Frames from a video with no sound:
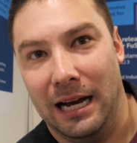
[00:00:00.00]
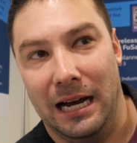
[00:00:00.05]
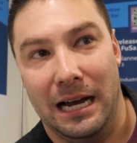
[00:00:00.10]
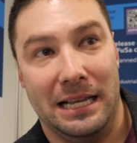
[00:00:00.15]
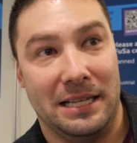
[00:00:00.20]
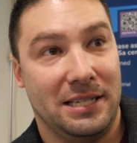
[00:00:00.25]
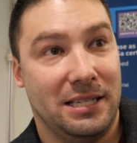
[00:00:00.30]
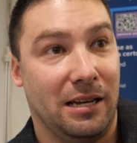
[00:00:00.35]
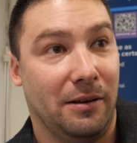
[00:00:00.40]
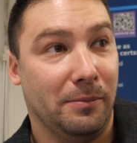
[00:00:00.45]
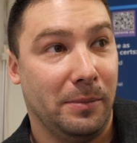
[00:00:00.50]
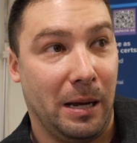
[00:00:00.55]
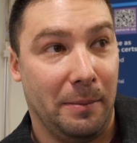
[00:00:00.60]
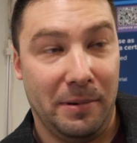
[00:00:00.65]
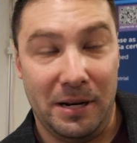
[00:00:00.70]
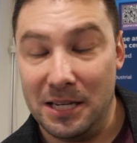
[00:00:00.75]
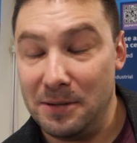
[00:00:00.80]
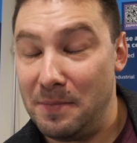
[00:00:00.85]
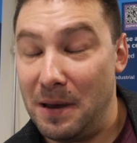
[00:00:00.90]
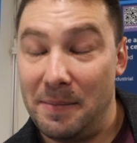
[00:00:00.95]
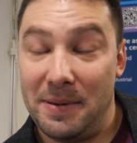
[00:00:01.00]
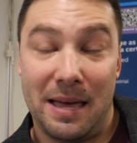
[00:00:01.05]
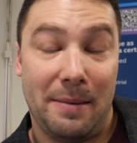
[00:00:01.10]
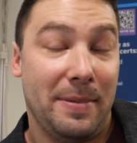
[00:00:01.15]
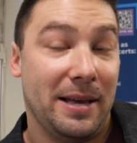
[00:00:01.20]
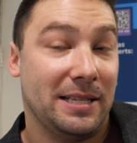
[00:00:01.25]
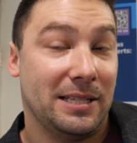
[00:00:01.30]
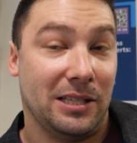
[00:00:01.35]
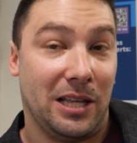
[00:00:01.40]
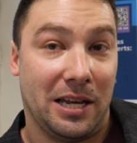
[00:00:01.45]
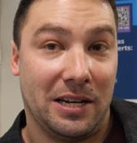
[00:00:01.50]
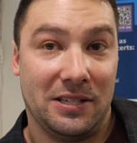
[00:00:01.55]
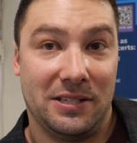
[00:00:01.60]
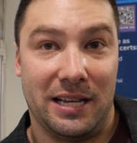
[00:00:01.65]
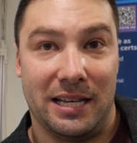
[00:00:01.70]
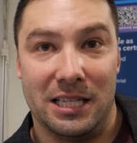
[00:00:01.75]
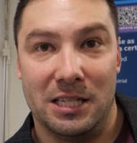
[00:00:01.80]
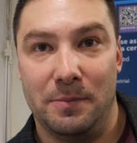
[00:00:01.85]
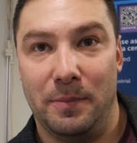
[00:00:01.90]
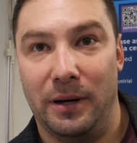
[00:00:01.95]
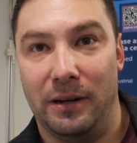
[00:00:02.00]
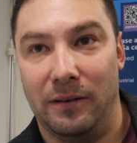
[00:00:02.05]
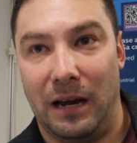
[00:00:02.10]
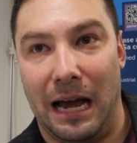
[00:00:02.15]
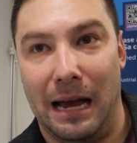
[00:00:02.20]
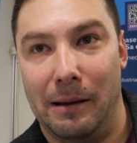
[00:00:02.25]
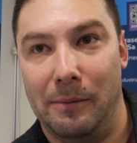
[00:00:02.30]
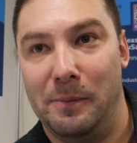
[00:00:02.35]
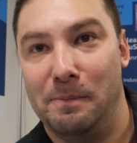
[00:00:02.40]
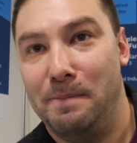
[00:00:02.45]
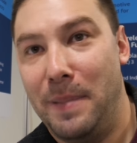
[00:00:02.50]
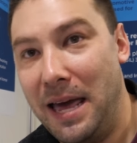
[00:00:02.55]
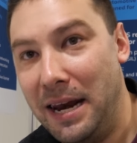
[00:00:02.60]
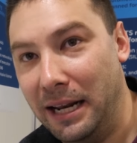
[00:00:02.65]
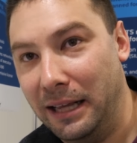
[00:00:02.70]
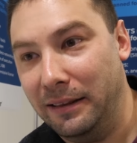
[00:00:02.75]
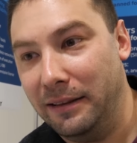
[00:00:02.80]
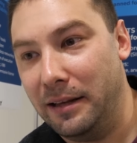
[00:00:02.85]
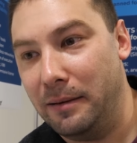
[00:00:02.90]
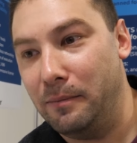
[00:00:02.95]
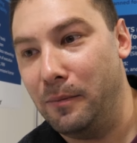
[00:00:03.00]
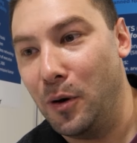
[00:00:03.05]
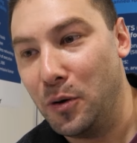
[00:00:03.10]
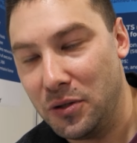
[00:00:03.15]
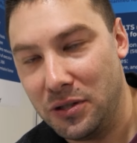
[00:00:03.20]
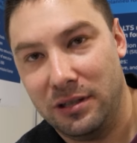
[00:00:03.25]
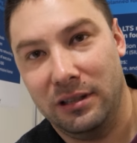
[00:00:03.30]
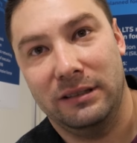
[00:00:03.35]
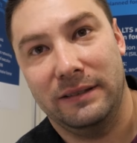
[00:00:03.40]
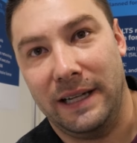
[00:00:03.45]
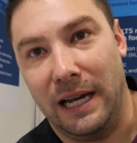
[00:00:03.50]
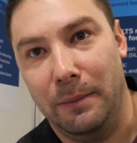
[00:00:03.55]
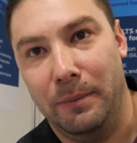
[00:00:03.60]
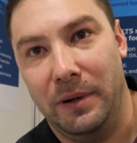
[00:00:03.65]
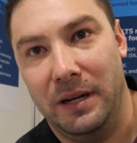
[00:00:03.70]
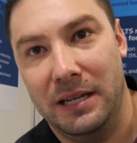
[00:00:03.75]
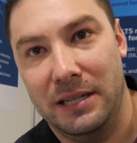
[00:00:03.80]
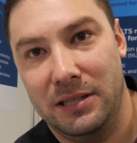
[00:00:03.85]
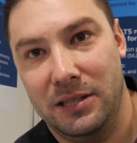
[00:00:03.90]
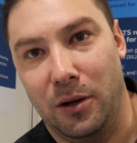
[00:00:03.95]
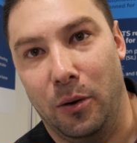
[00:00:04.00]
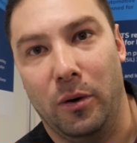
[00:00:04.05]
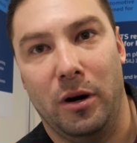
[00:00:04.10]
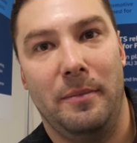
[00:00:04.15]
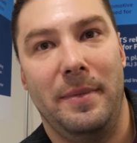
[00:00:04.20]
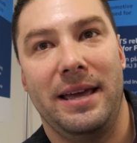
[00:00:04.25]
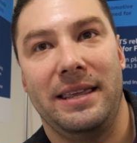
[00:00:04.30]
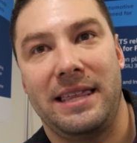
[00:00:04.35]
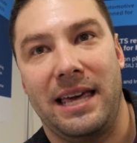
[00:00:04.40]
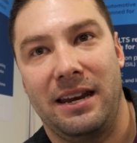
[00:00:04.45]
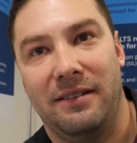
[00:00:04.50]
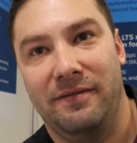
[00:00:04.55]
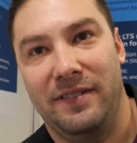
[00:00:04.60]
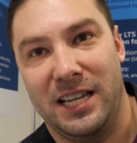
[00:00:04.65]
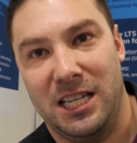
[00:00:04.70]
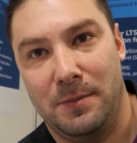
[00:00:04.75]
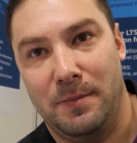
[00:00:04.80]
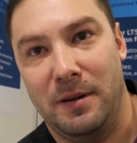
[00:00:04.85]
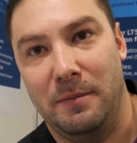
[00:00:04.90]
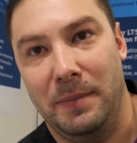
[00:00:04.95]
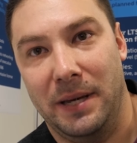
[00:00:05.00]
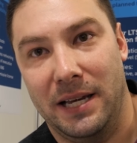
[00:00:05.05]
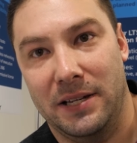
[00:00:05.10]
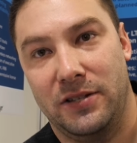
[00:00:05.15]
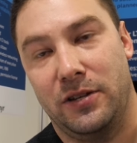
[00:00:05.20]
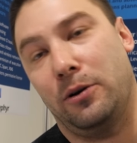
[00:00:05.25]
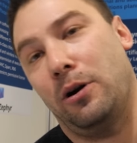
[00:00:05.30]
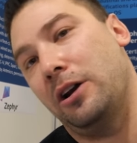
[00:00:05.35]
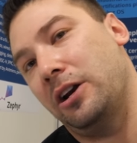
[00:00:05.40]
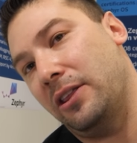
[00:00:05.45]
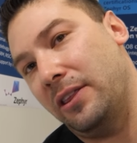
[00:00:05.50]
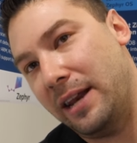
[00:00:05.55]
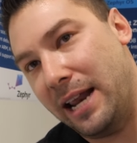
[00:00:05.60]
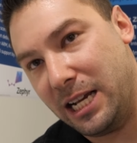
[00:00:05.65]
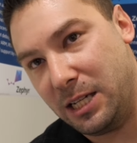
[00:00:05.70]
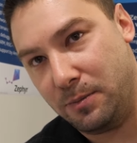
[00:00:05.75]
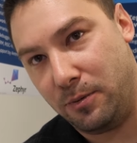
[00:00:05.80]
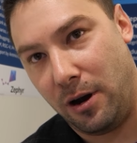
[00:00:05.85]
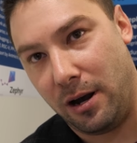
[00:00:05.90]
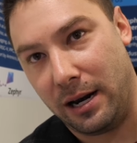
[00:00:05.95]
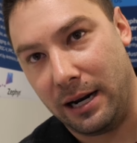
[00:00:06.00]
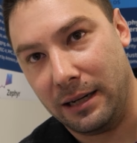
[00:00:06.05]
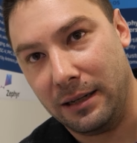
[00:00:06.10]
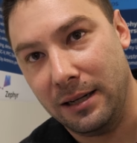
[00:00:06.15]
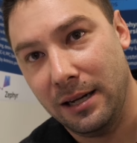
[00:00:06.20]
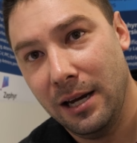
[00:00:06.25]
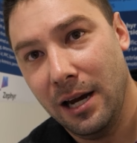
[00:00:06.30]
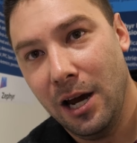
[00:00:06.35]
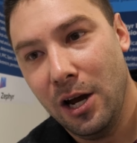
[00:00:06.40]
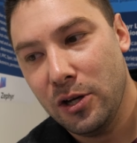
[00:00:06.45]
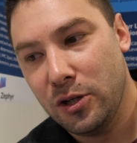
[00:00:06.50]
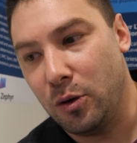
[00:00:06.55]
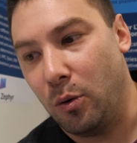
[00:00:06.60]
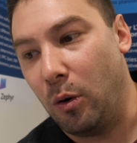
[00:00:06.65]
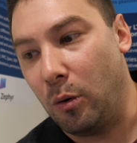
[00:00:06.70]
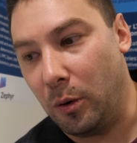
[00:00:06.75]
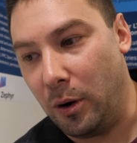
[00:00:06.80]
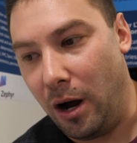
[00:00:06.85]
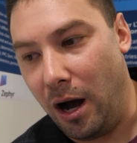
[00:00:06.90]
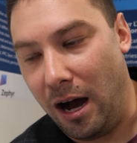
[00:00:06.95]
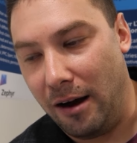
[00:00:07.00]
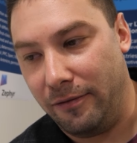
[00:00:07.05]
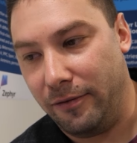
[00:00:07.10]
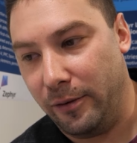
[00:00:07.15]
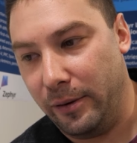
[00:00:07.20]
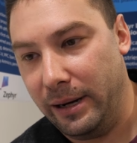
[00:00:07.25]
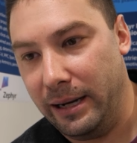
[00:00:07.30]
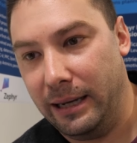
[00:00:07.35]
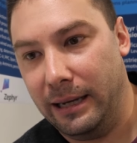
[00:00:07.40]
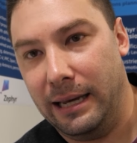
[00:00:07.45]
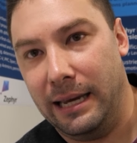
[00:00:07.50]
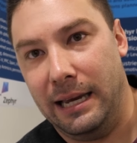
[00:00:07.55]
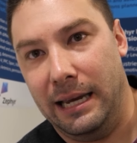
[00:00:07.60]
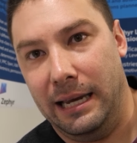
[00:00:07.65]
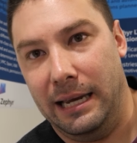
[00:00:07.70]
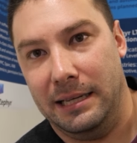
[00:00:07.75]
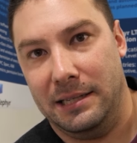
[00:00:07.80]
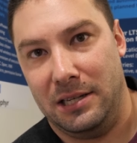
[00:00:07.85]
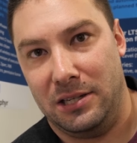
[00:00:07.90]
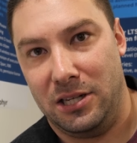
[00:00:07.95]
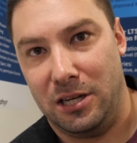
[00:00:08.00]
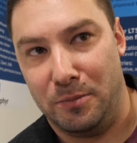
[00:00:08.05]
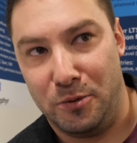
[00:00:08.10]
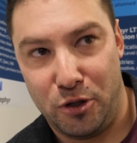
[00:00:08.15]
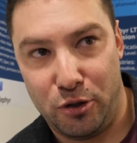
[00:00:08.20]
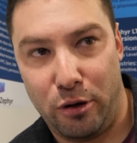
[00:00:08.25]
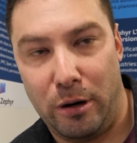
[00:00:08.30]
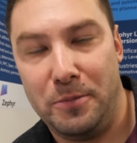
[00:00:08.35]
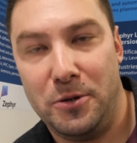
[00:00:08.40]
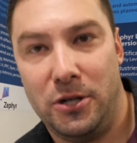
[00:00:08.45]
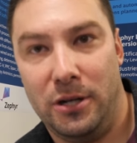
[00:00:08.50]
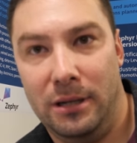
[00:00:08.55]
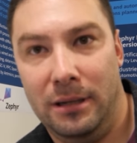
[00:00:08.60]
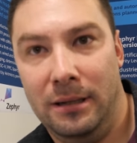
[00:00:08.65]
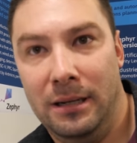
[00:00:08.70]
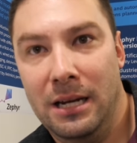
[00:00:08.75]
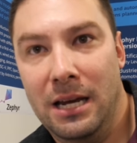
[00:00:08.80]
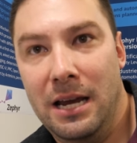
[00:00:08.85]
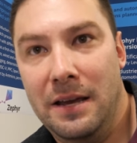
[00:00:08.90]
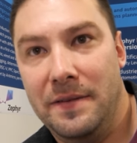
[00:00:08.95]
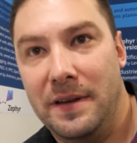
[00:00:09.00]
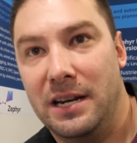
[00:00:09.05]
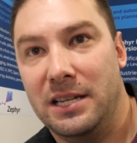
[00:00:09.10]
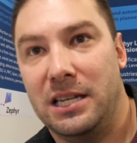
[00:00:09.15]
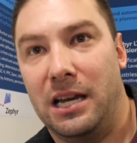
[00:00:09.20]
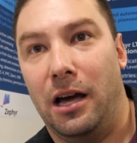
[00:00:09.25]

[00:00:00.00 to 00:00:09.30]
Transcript: In some companies, maybe that makes a lot of sense, but I'm betting that most of the companies don't want to make that investment because they're on to the next product. So what we're offering is a subscription that is